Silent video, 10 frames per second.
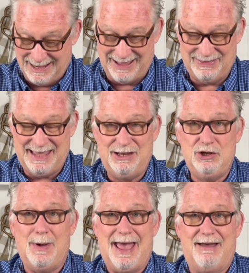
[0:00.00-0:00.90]
And then
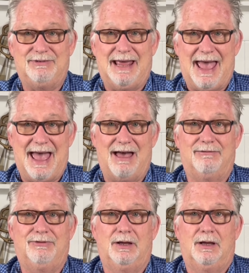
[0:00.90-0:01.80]
you have to
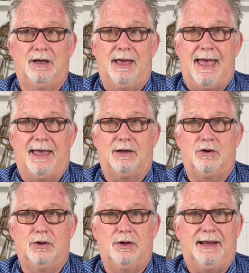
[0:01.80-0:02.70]
have a
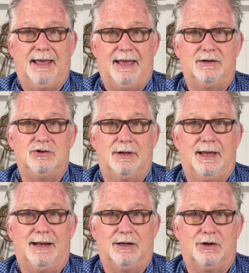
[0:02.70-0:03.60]
good edge
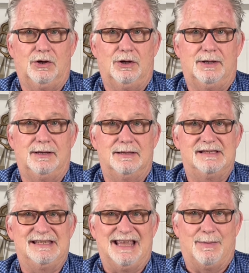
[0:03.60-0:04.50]
and a good
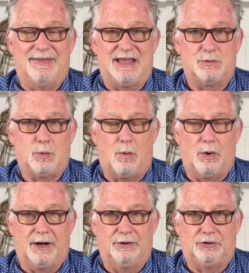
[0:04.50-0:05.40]
seam, and that's what
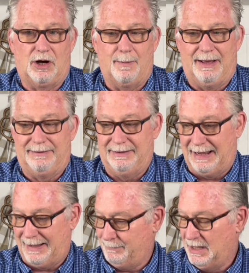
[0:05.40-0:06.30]
we're gonna talk about
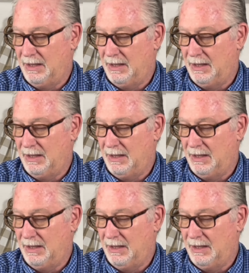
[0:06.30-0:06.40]
today.